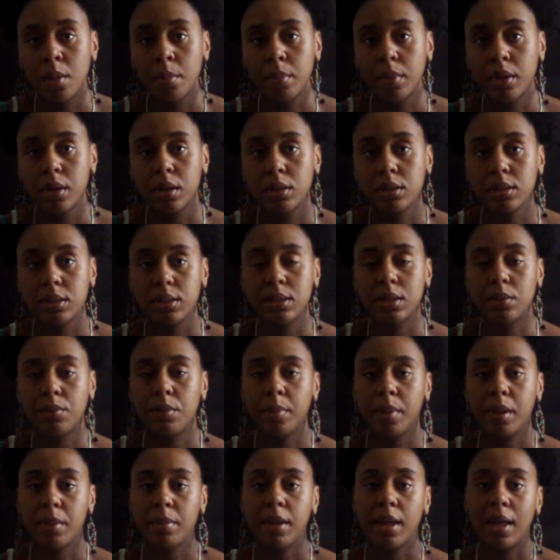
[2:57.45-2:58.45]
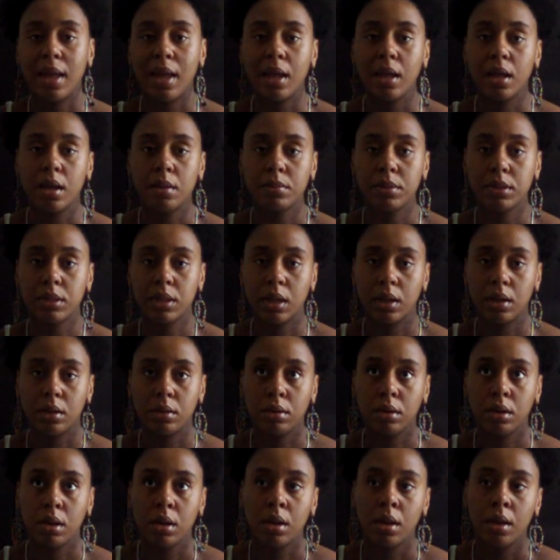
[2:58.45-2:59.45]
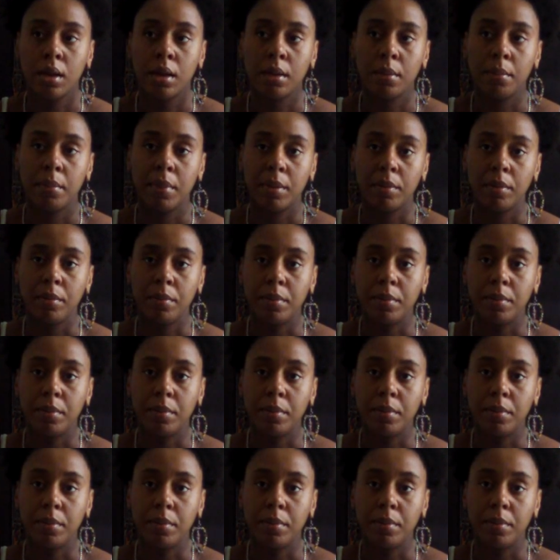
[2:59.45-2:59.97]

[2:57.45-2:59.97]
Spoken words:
because they said when baby A comes down, baby